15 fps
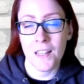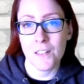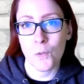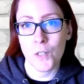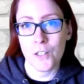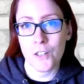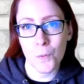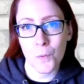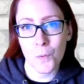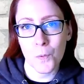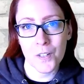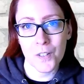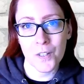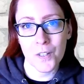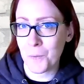You're
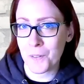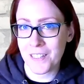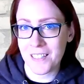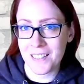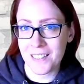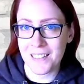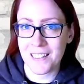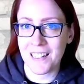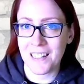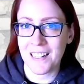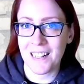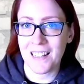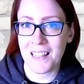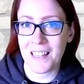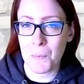working with a
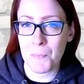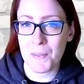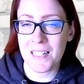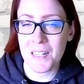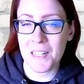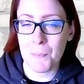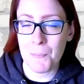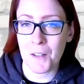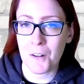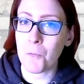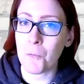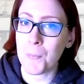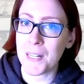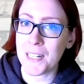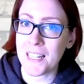limited amount
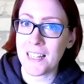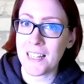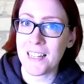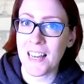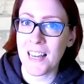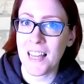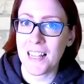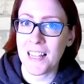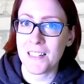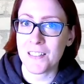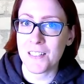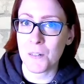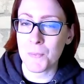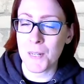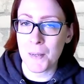of money,
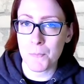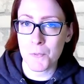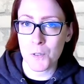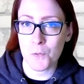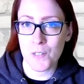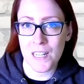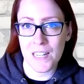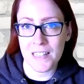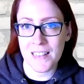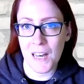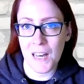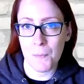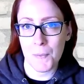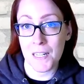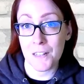and sometimes you need
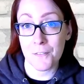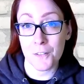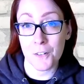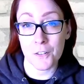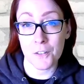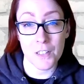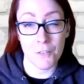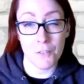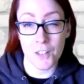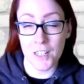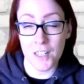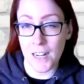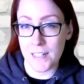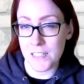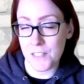that money for
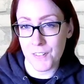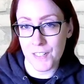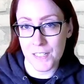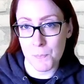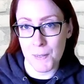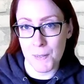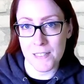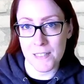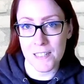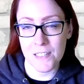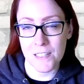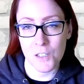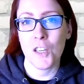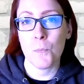different kinds of expenses.